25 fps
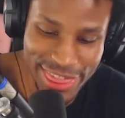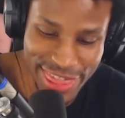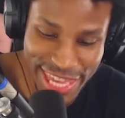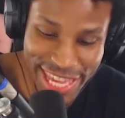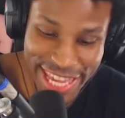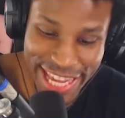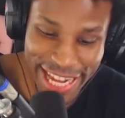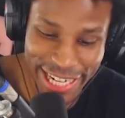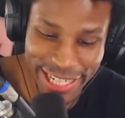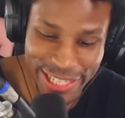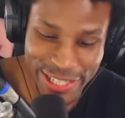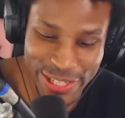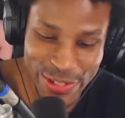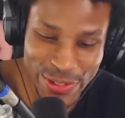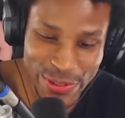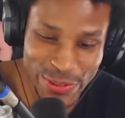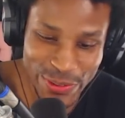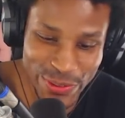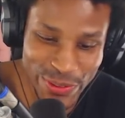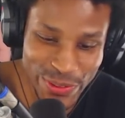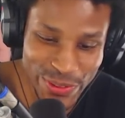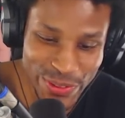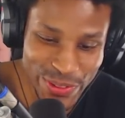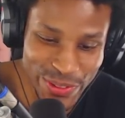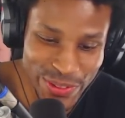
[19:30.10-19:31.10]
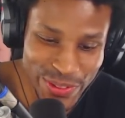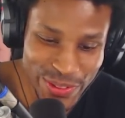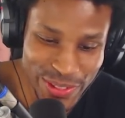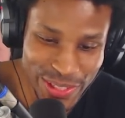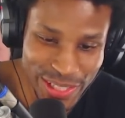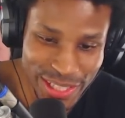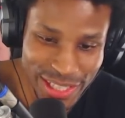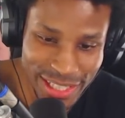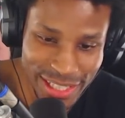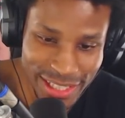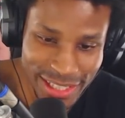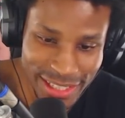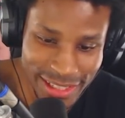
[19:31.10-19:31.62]
I think I do.
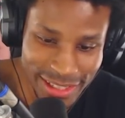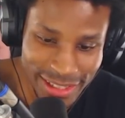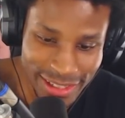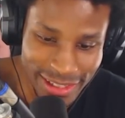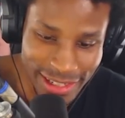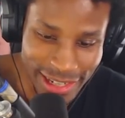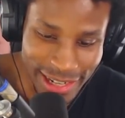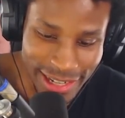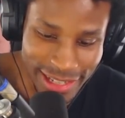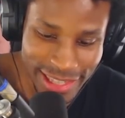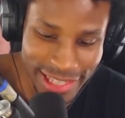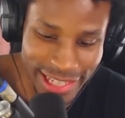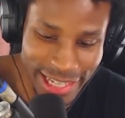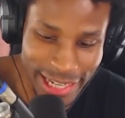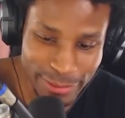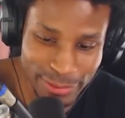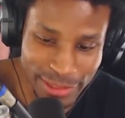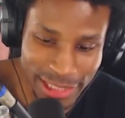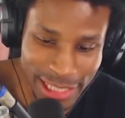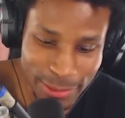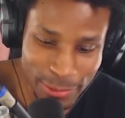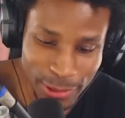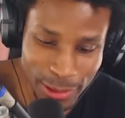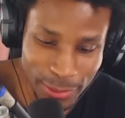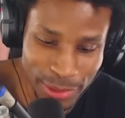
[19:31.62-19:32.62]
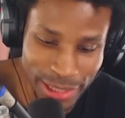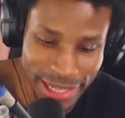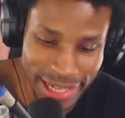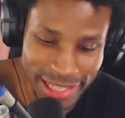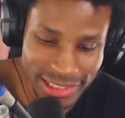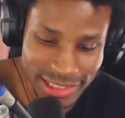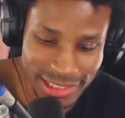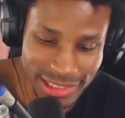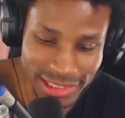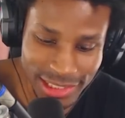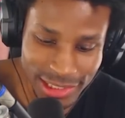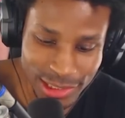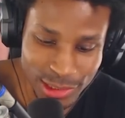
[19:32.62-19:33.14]
I think I have to keep on
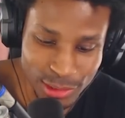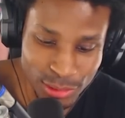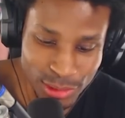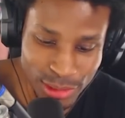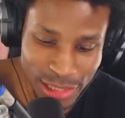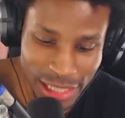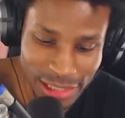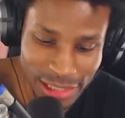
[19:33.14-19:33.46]
blasting. Just do